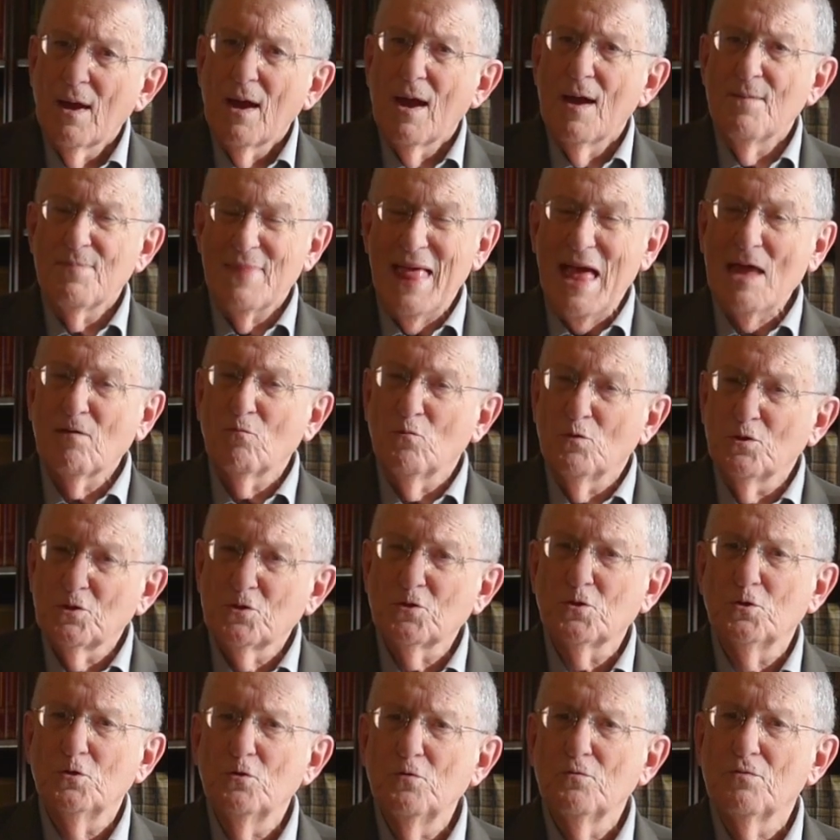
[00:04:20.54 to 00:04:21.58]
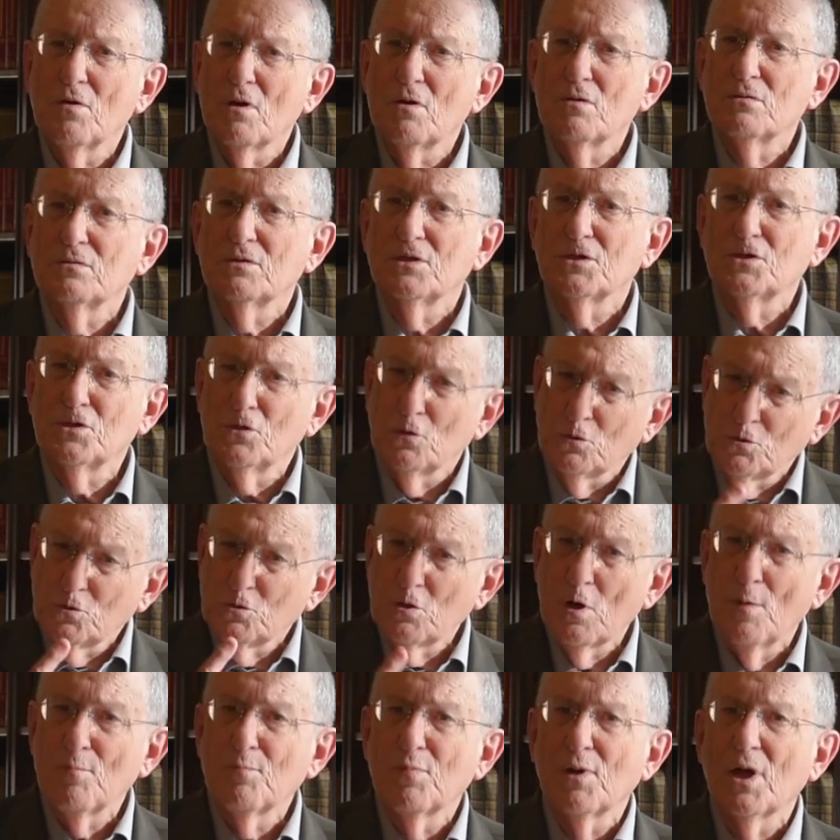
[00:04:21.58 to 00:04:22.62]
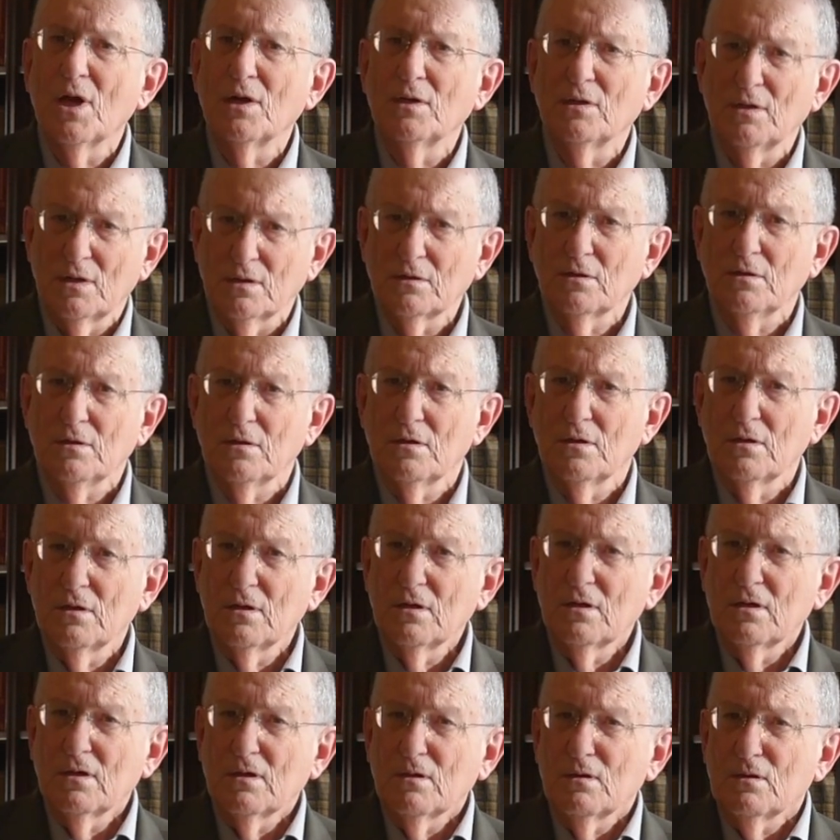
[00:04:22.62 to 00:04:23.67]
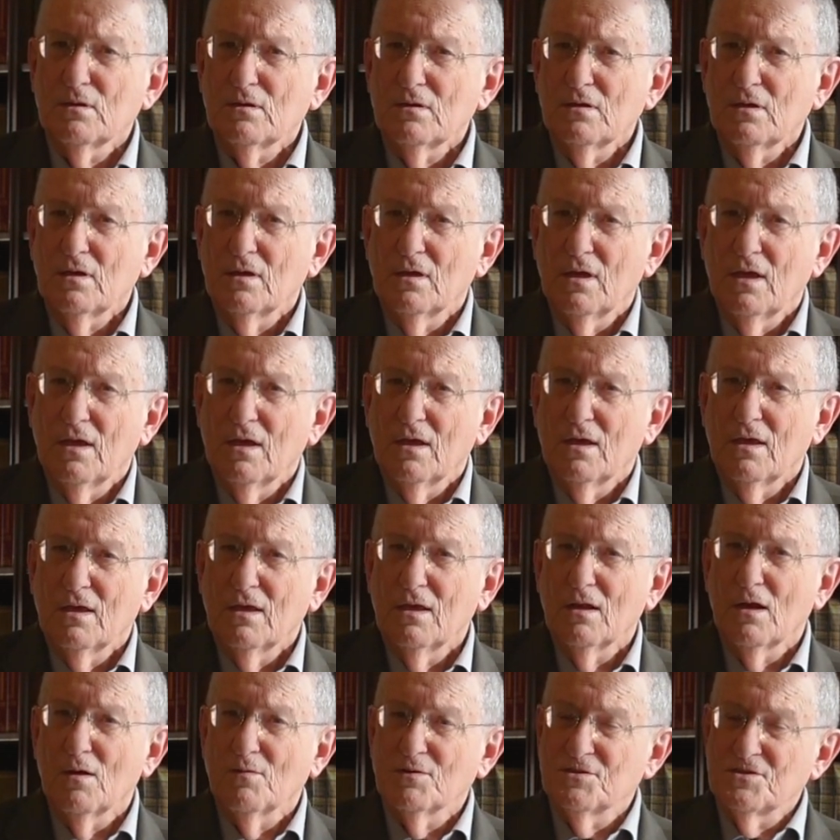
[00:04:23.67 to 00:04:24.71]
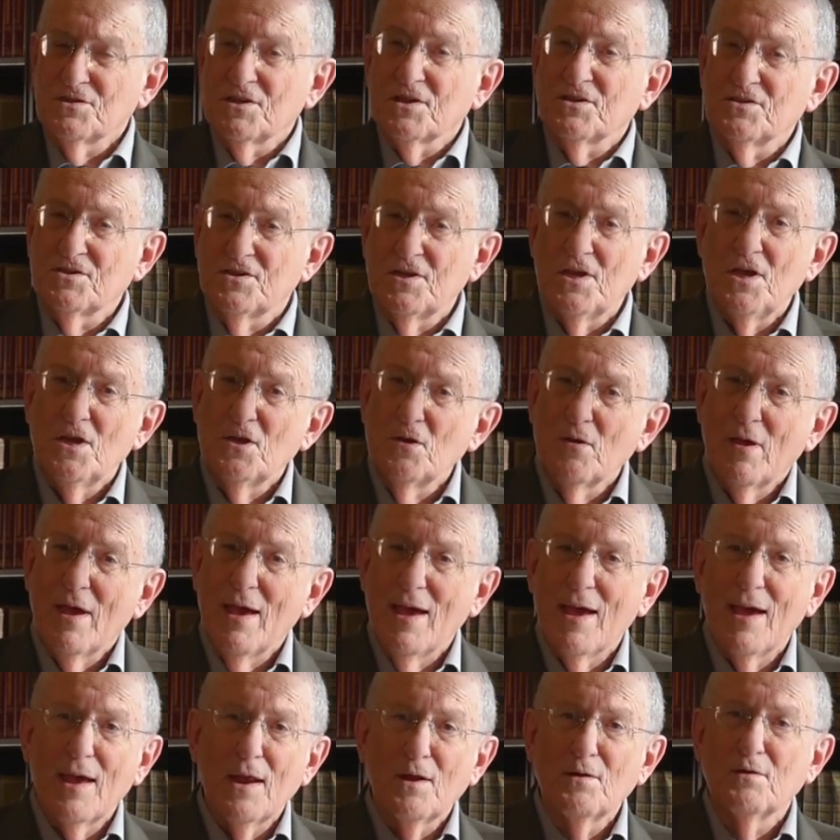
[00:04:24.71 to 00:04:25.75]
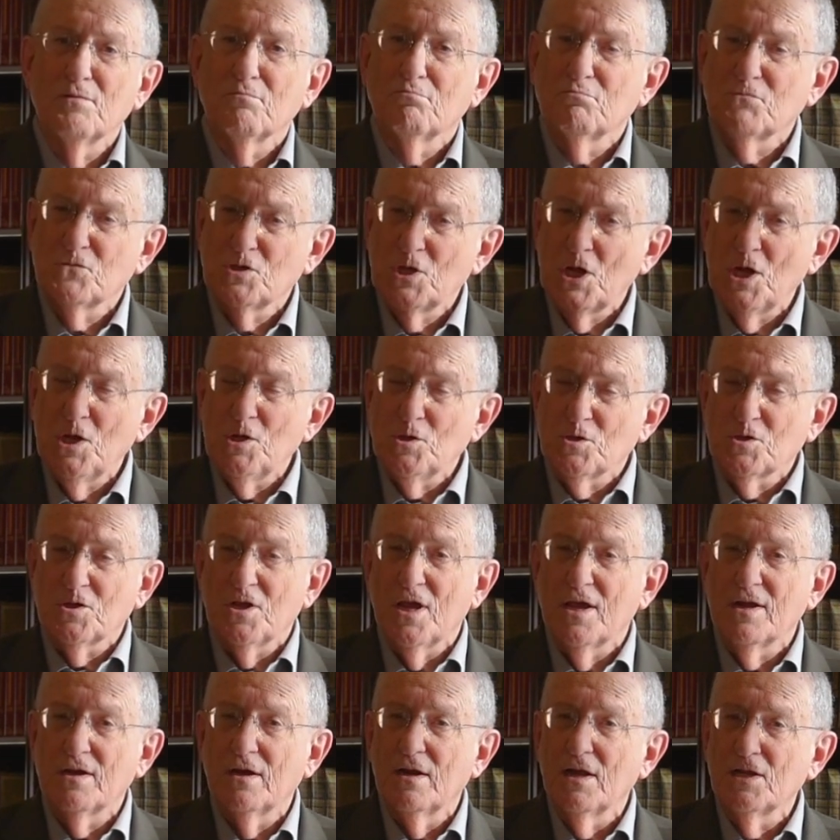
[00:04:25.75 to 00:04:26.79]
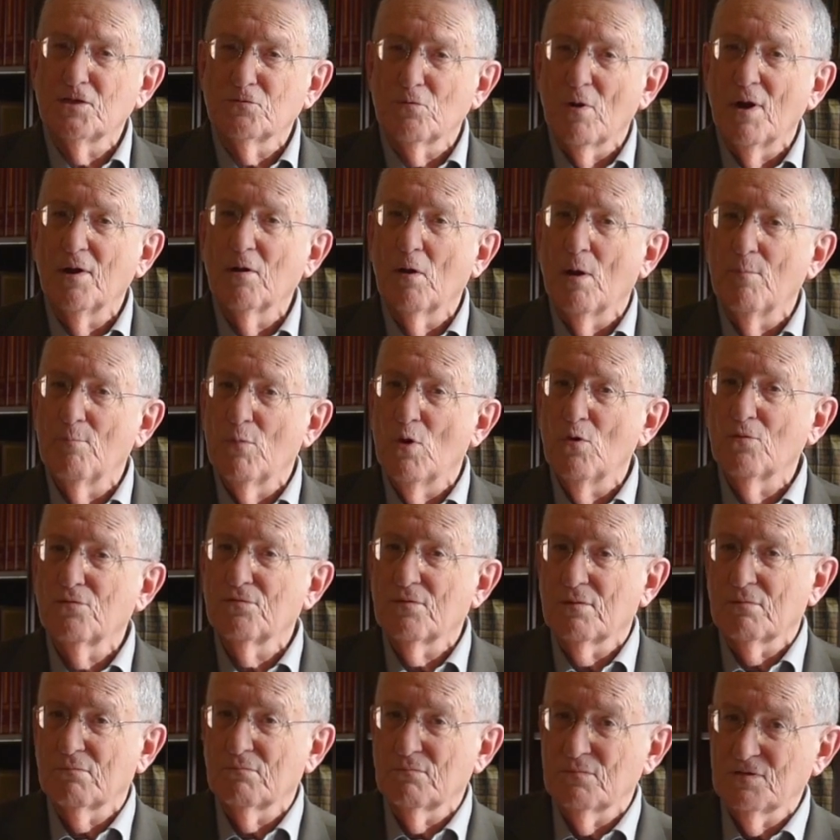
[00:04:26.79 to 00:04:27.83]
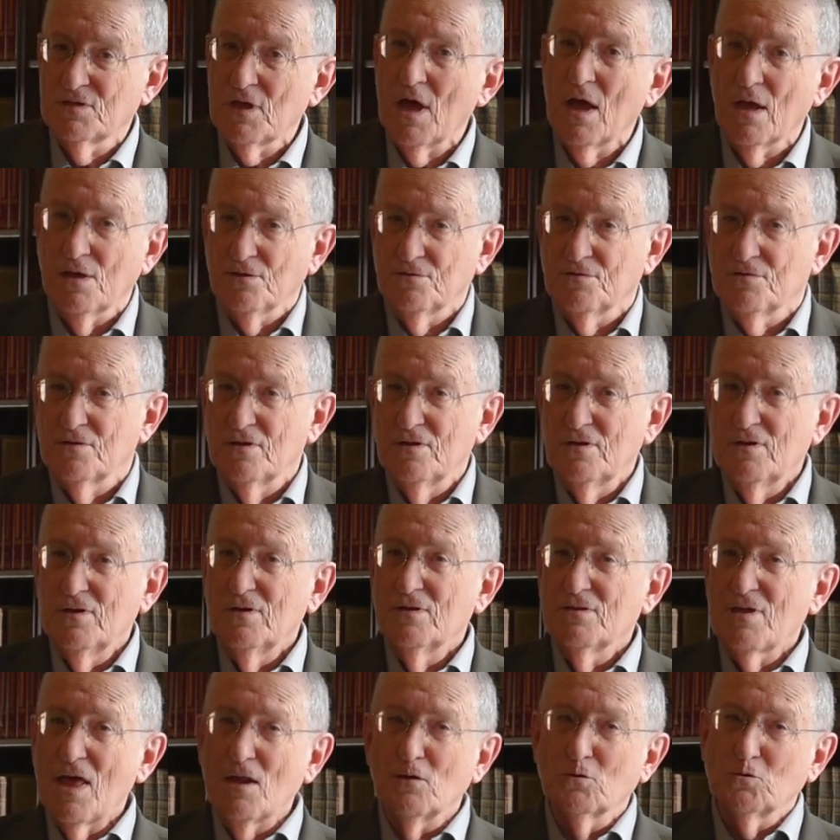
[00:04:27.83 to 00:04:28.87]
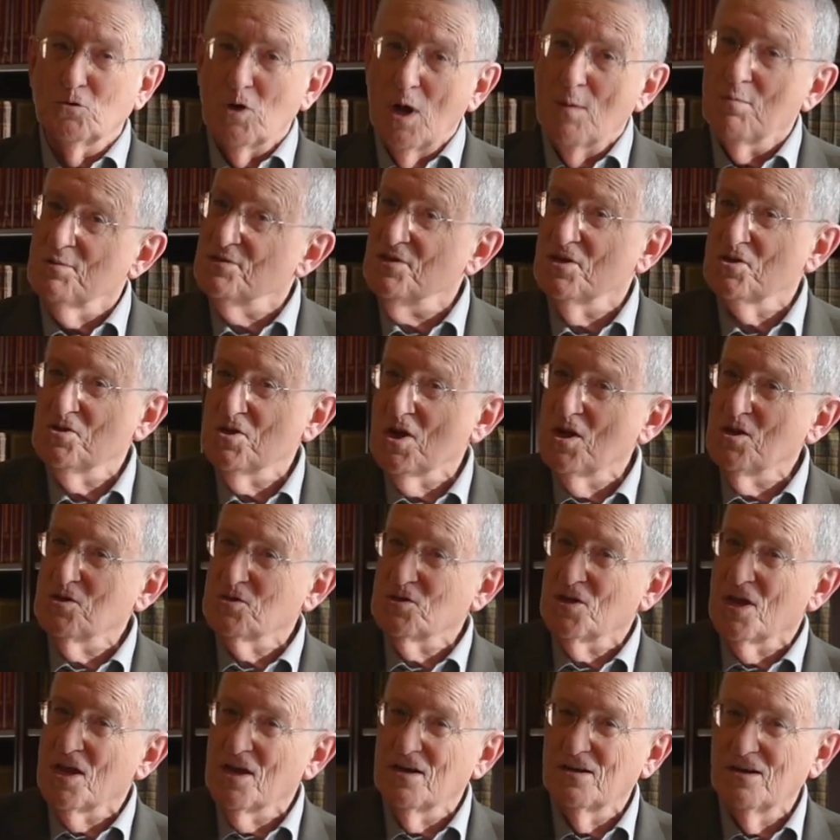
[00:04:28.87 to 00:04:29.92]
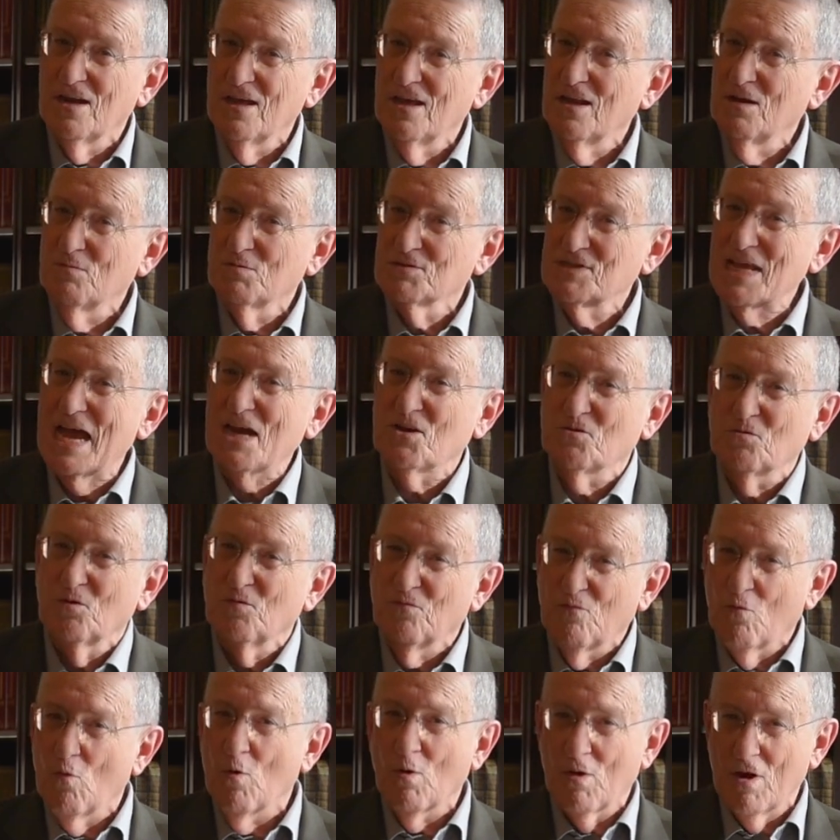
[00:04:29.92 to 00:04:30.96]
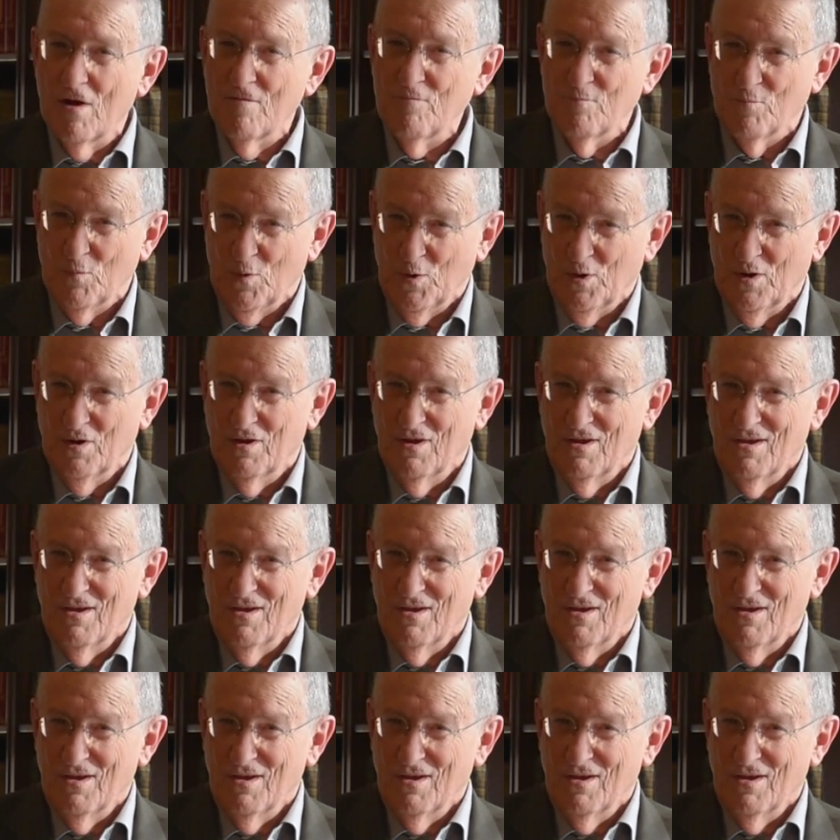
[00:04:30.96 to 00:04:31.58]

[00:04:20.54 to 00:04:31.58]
And that was true, though, until Trump got elected. You know, in 16, you had change candidates running on both sides. Donald Trump was a change candidate, was actually for government.